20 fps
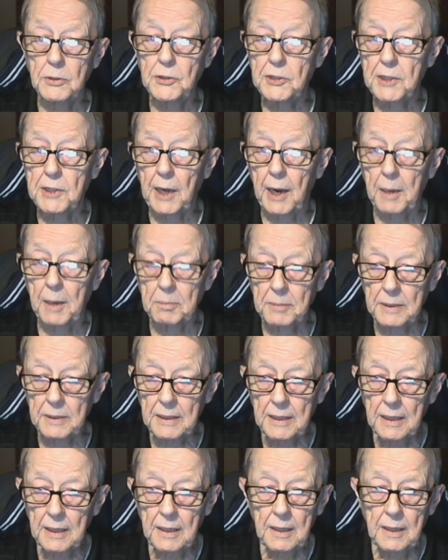stop,
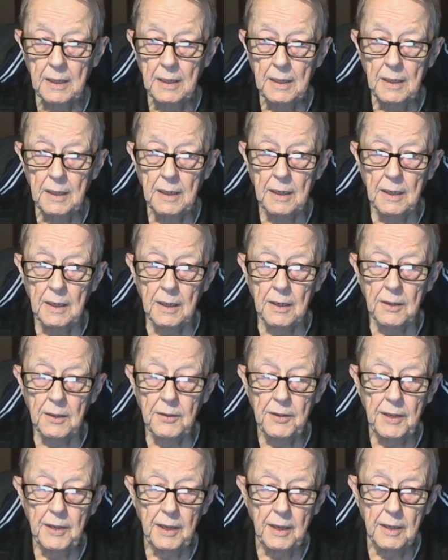
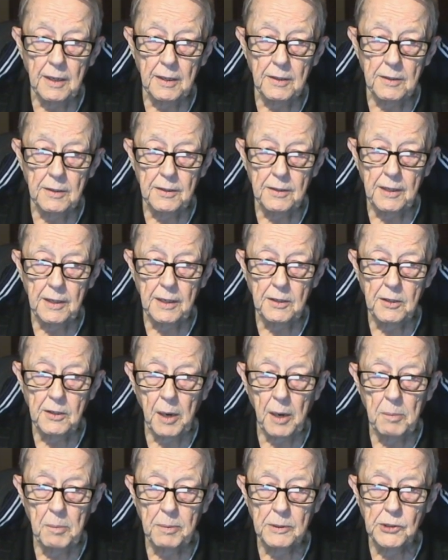the, the
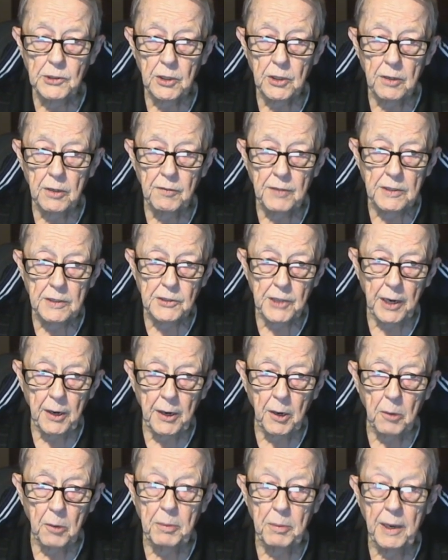temperature of this
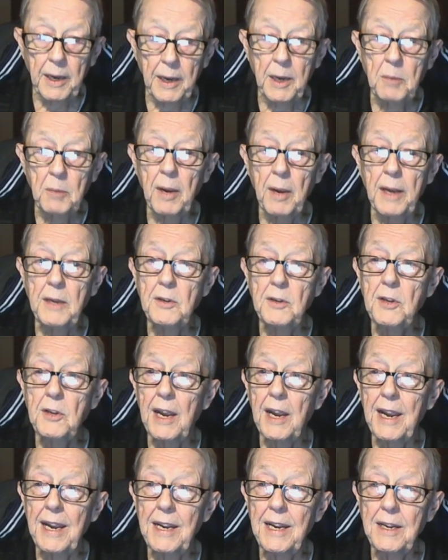air being
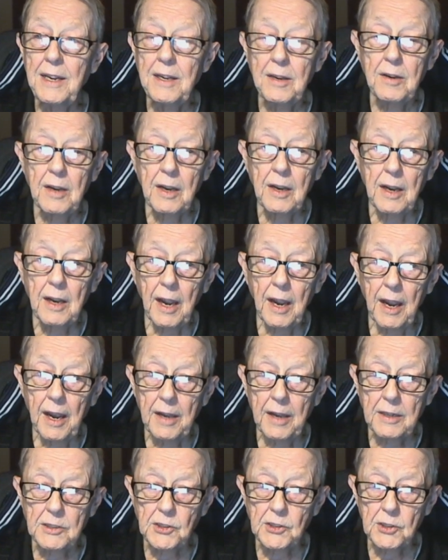maintained
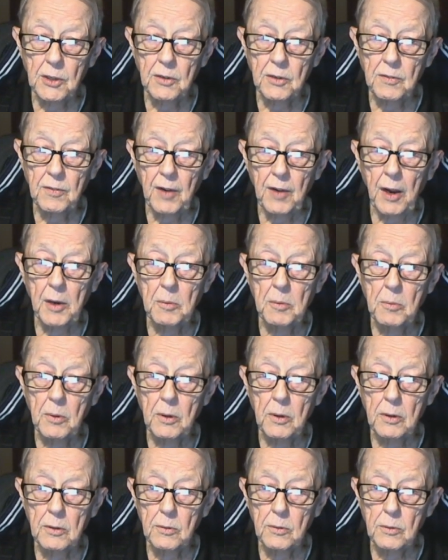at a certain volume
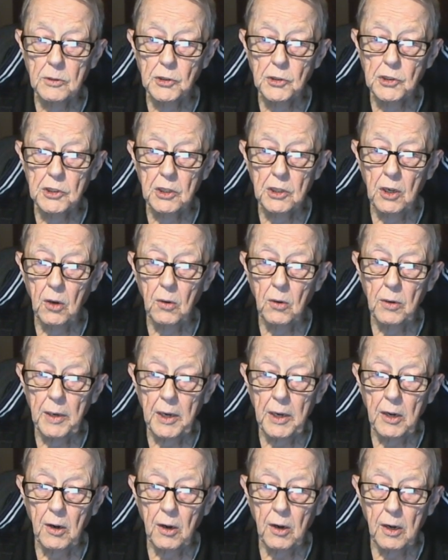will, will slowly
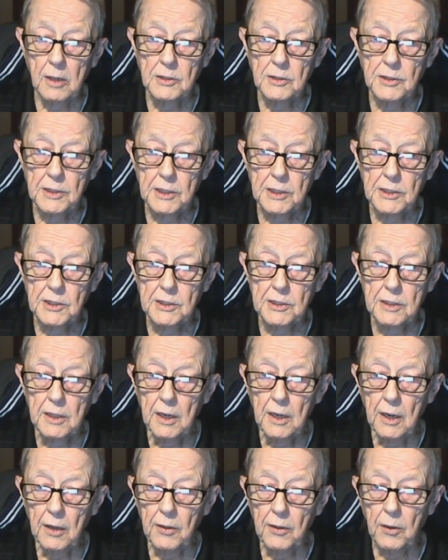cause this,
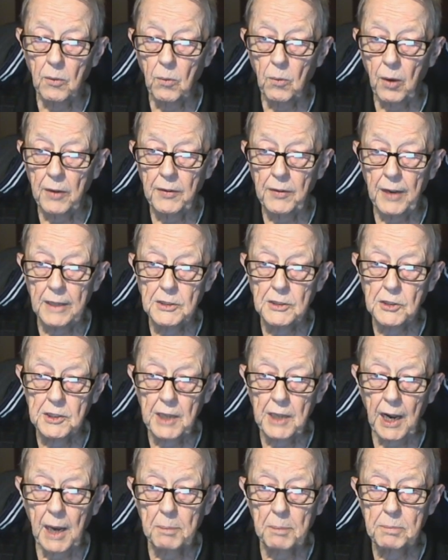the one that
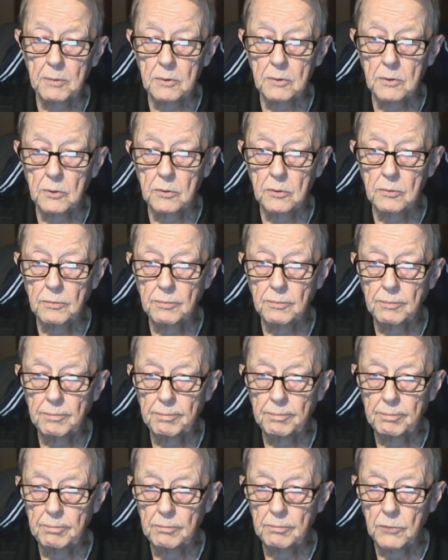stopped to
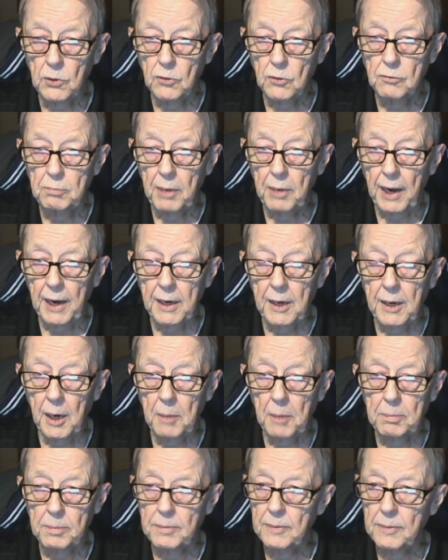move back
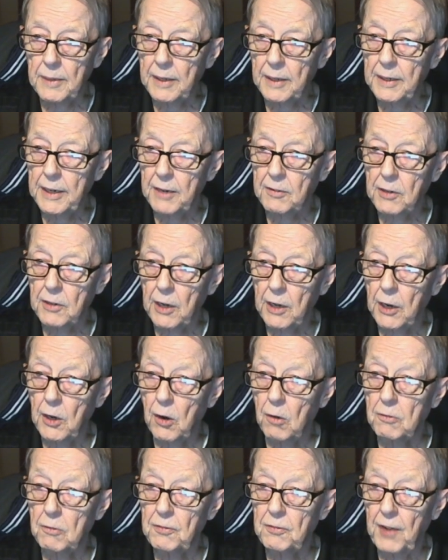up and get and
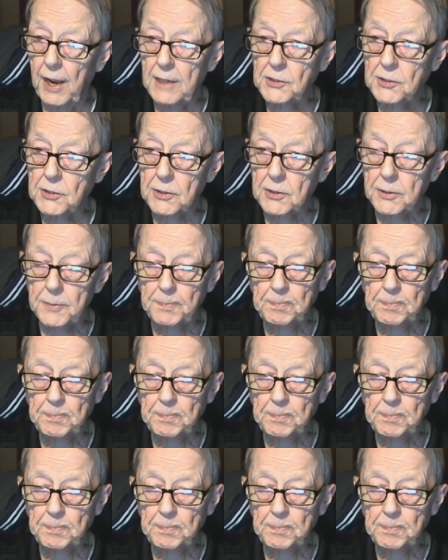go faster.